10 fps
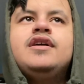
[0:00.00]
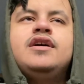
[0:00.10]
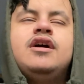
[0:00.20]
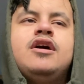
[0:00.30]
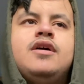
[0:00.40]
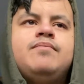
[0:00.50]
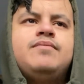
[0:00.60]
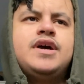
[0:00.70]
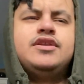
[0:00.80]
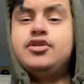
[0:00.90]

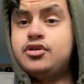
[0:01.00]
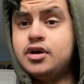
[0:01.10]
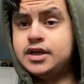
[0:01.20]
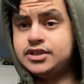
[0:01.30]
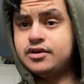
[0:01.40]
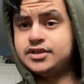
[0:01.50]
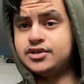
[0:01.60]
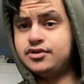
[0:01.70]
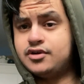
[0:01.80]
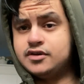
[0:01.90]
He's going to
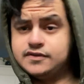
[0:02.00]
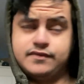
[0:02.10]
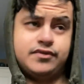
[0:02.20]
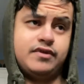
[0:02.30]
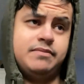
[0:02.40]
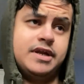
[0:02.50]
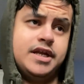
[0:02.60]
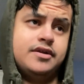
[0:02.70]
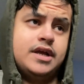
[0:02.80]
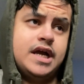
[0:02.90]
Newcastle for $3
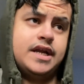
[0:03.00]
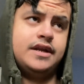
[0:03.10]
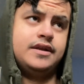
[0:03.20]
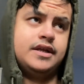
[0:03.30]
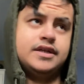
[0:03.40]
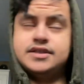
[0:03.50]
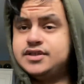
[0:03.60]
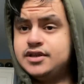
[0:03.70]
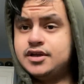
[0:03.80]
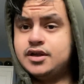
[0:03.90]
million and is
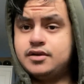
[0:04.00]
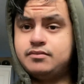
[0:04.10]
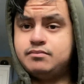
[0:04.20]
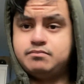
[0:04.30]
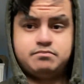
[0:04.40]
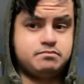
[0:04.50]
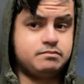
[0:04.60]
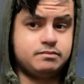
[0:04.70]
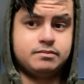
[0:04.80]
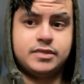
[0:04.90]
to
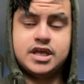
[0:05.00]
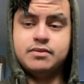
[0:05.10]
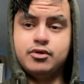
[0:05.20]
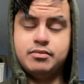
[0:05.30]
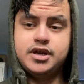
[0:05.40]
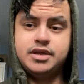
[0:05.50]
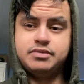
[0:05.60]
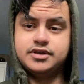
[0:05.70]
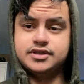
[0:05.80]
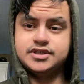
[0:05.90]
get more money
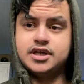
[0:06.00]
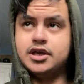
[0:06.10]
because